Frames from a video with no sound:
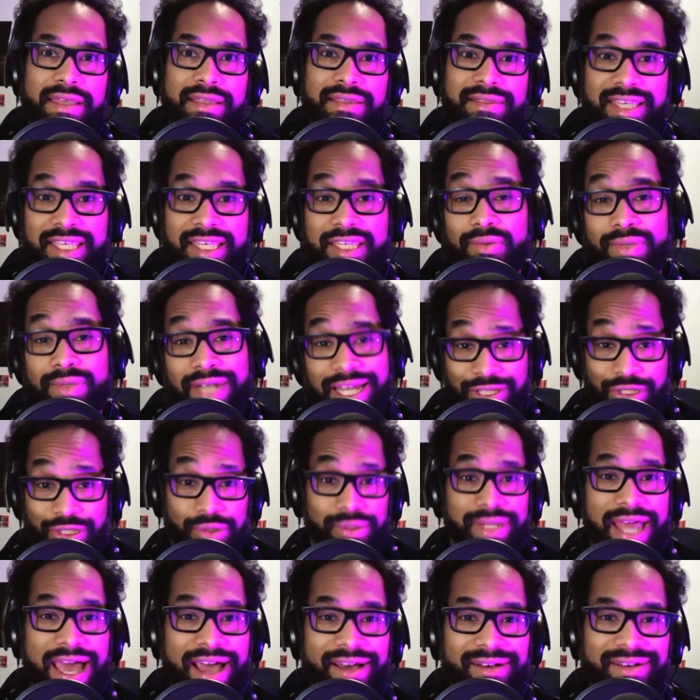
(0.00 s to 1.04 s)
this is what I
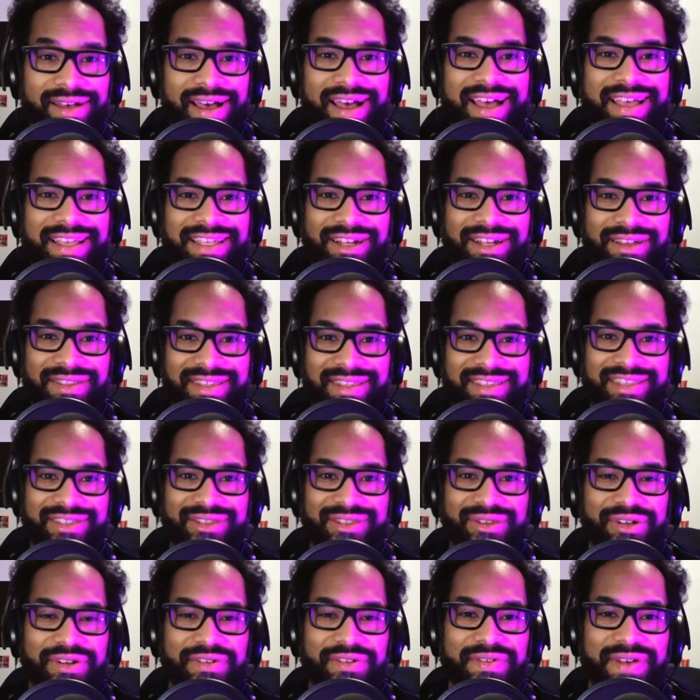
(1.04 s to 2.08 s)
do now. This is
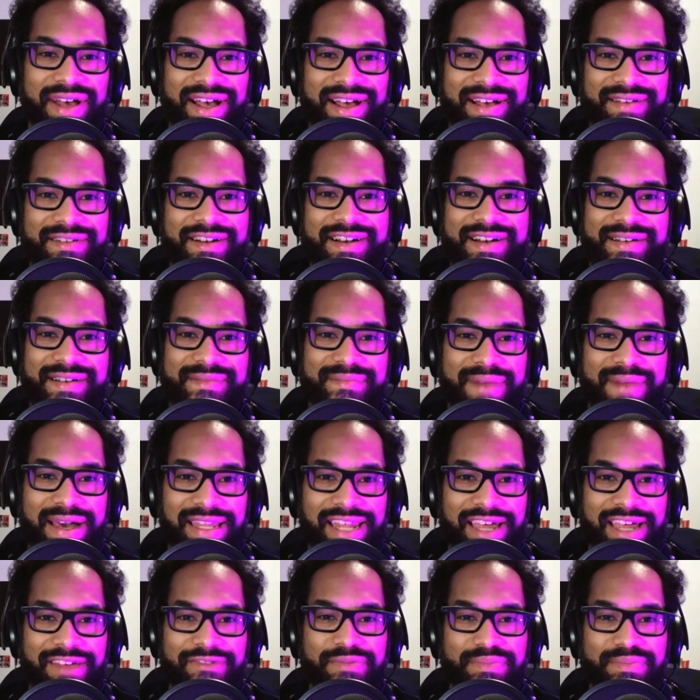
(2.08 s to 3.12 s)
sort of my
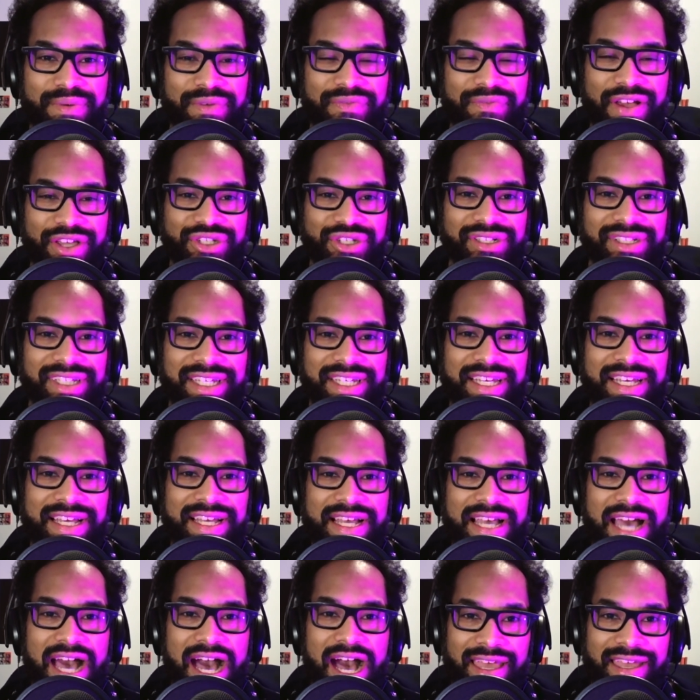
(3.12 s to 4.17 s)
life professionally
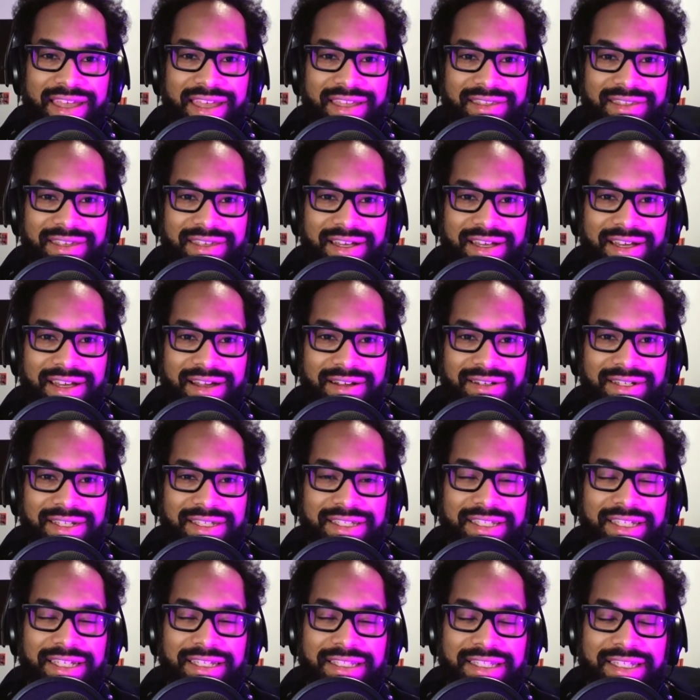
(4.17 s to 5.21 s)
and
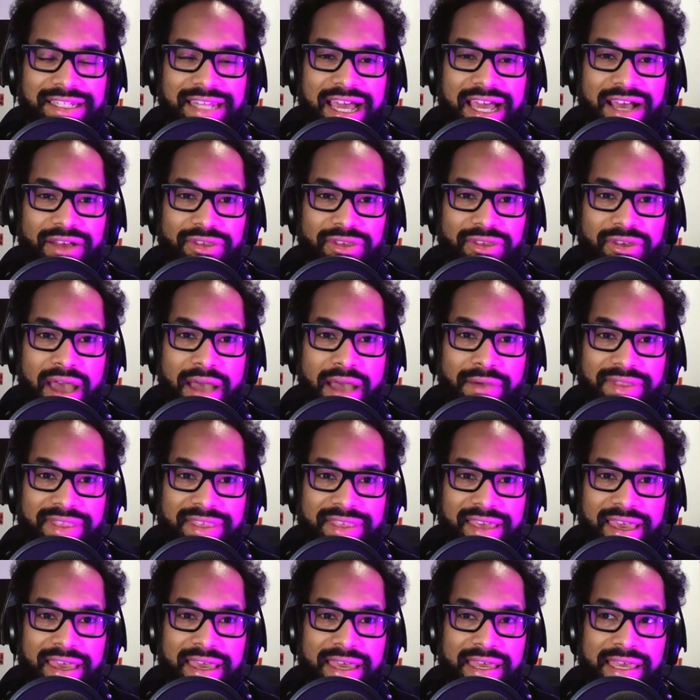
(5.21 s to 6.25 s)
artistically now. So I would
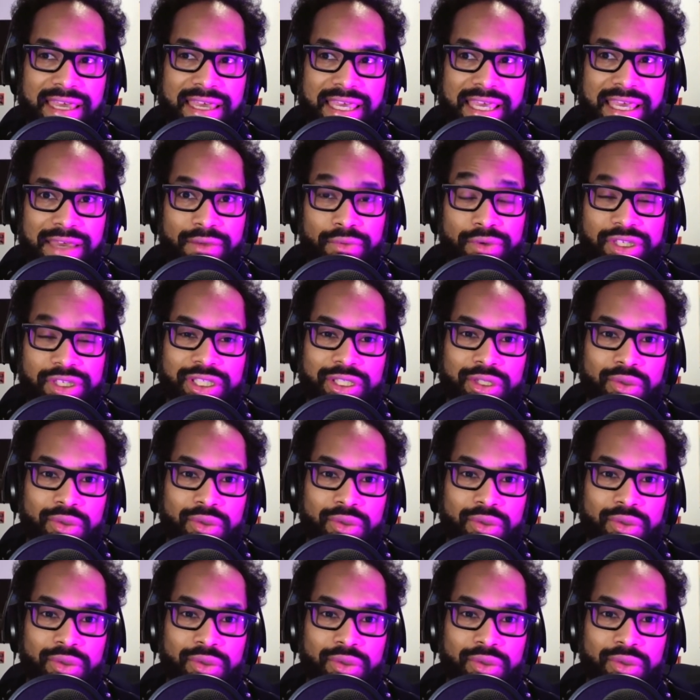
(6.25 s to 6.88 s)
say it was